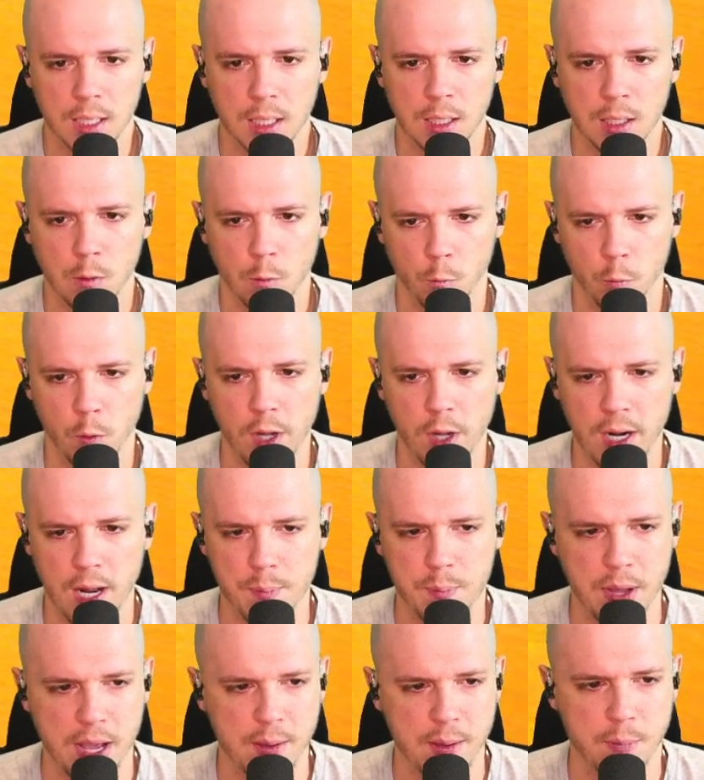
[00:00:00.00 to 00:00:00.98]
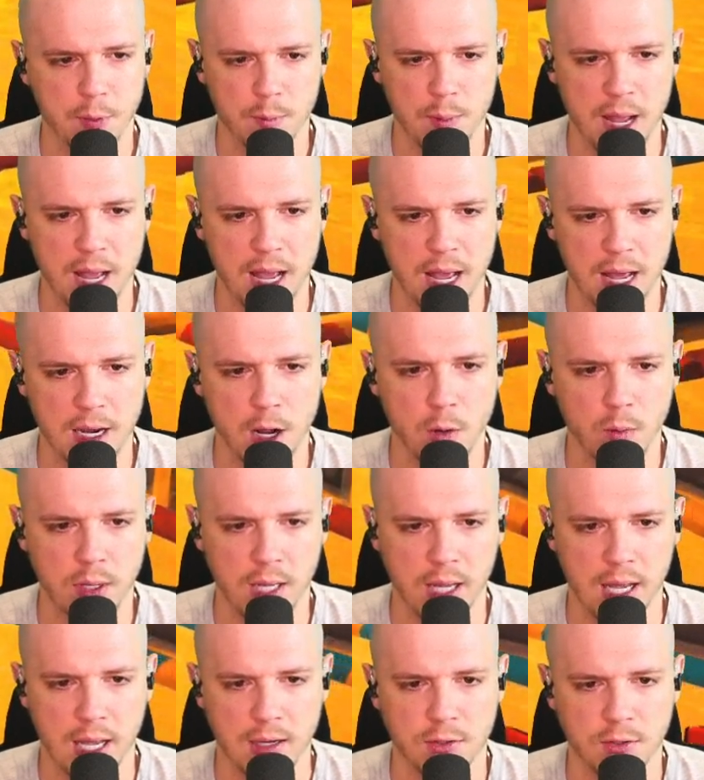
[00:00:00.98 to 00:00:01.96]
What up, Paperman?
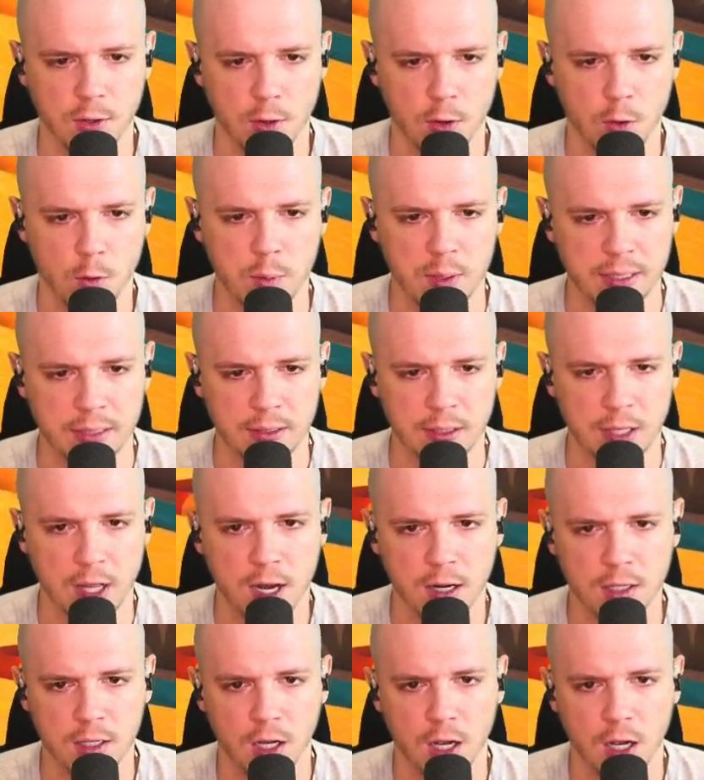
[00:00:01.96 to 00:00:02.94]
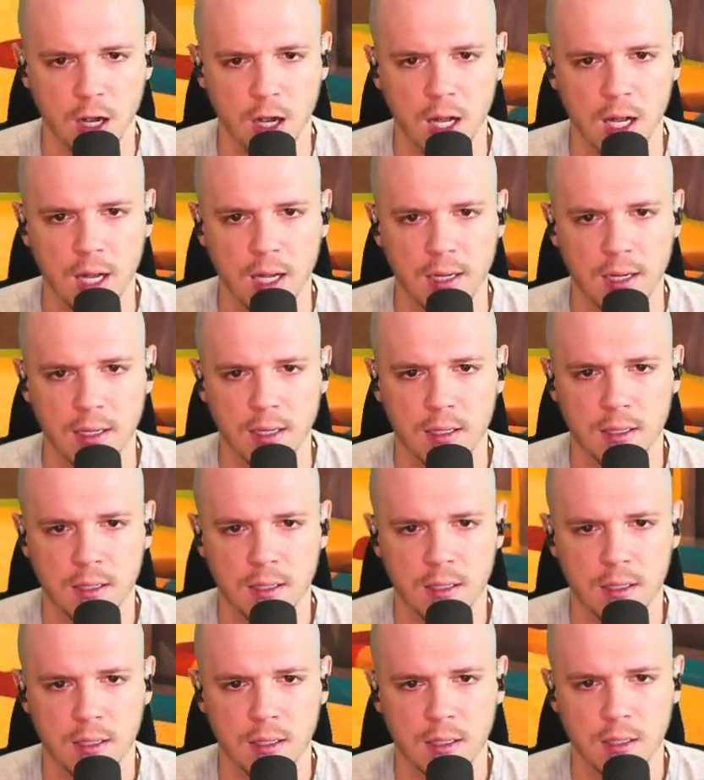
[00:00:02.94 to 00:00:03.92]
Okay, so we lock on,
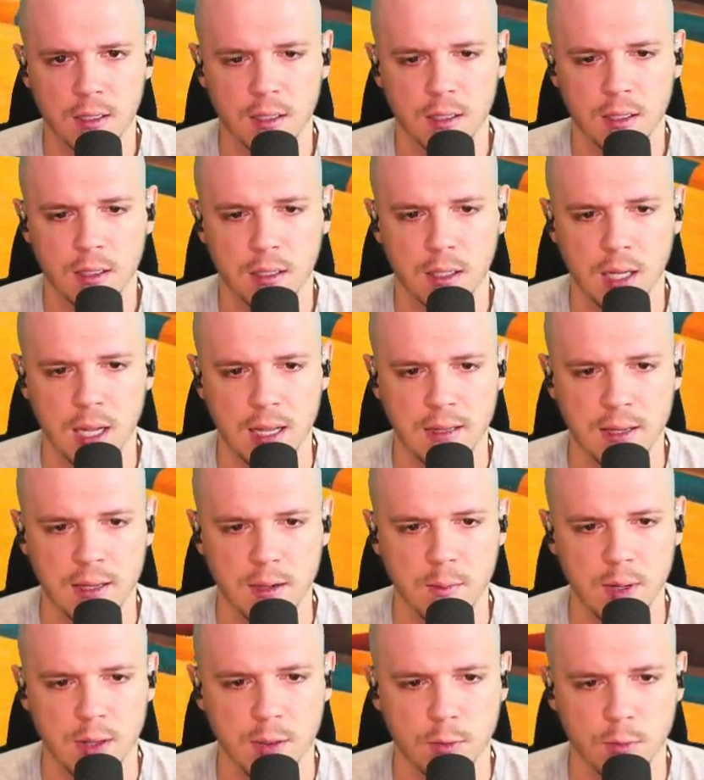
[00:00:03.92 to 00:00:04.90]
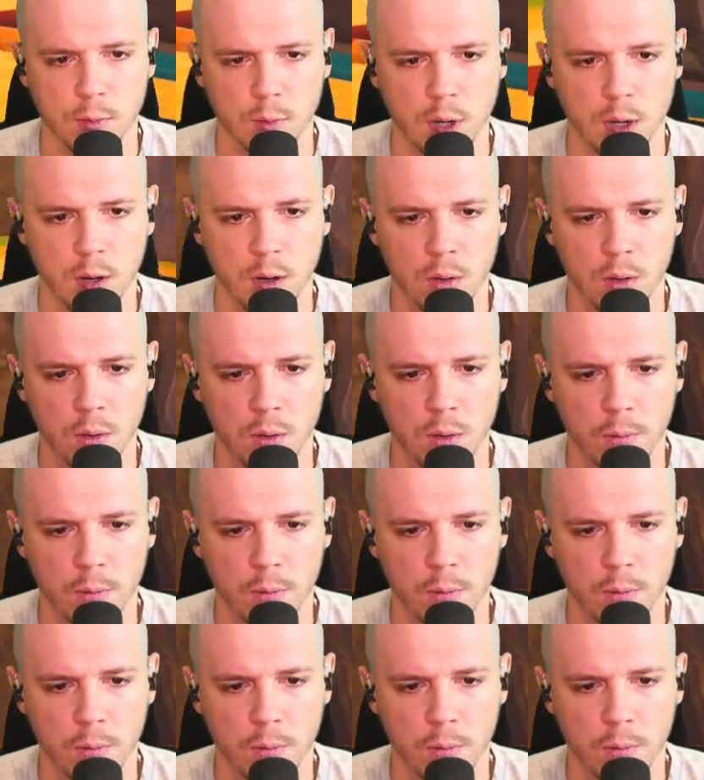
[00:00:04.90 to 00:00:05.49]
and then we throw